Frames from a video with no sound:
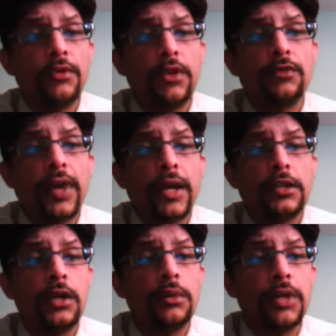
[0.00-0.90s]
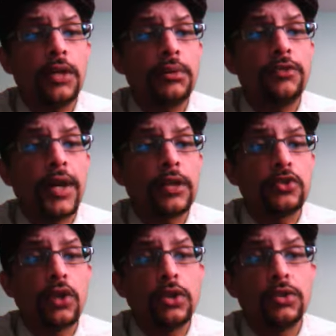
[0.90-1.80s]
in fact,
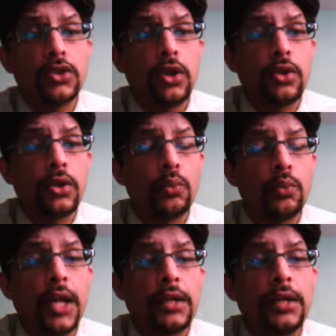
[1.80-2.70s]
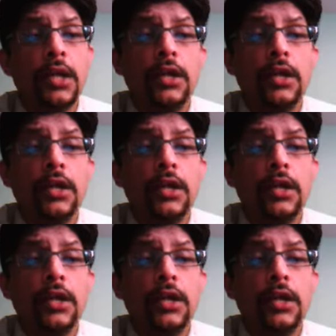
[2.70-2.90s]
Sodhi was not out on one.